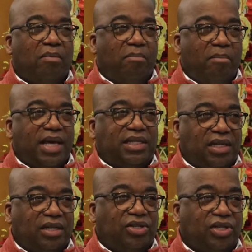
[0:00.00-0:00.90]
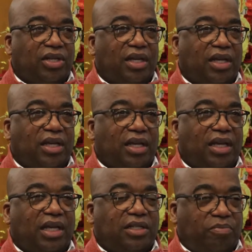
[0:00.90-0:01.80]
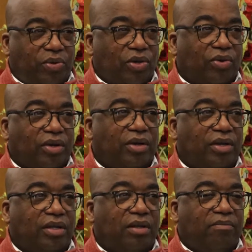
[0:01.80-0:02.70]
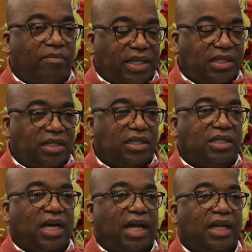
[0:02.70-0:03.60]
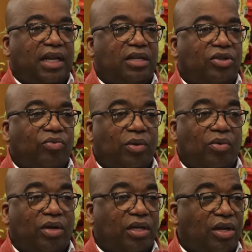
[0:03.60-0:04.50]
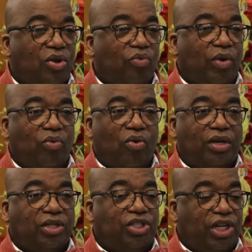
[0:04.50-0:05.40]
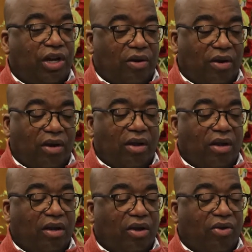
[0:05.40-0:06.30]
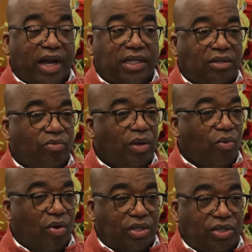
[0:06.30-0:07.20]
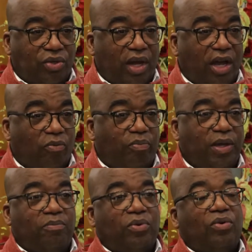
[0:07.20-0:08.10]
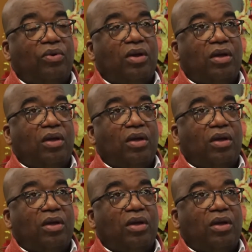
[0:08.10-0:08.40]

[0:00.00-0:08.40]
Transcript: the message is pure, the message is solid. And so we want to we want to share Christ. We want to help people